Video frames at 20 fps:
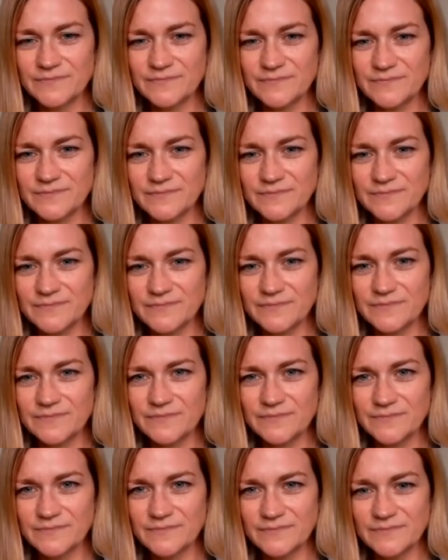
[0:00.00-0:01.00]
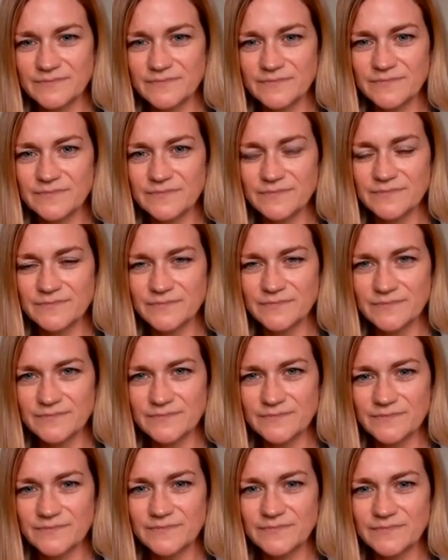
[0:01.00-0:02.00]

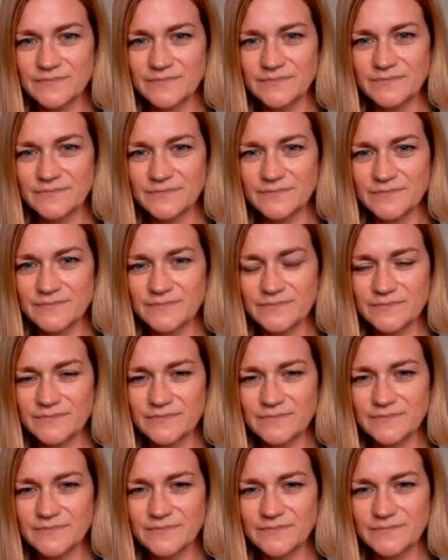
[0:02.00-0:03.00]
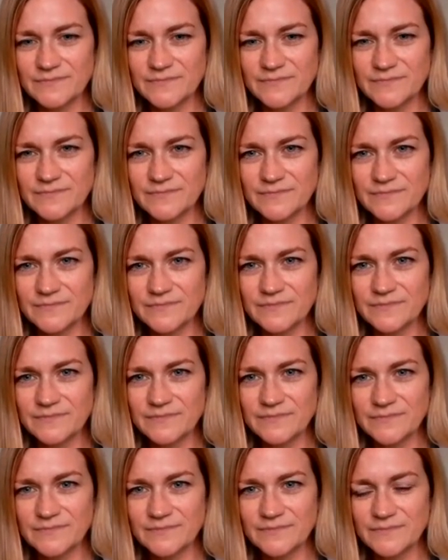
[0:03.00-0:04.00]

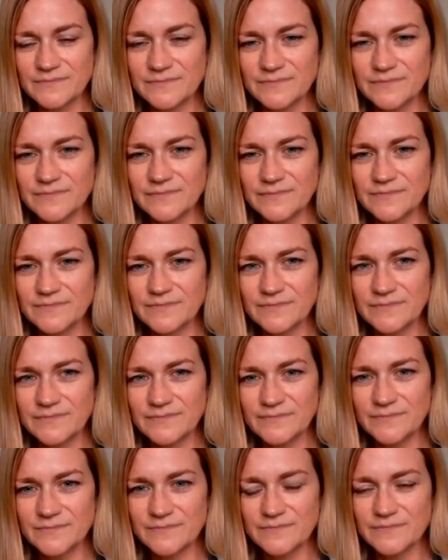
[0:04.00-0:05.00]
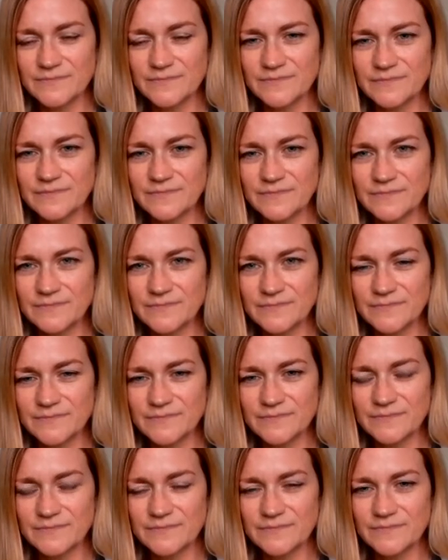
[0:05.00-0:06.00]

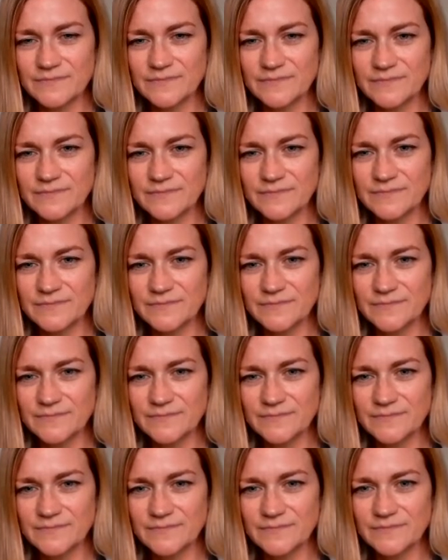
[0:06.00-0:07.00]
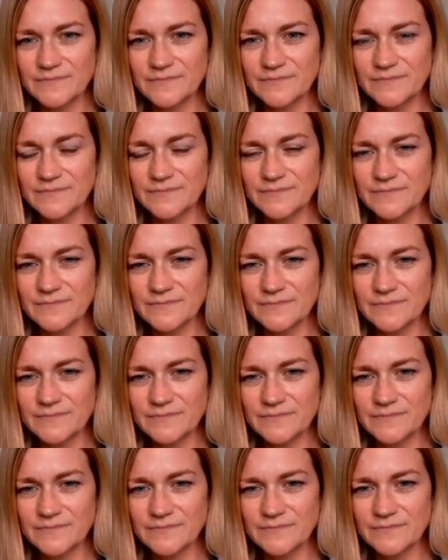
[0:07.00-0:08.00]
[no speech]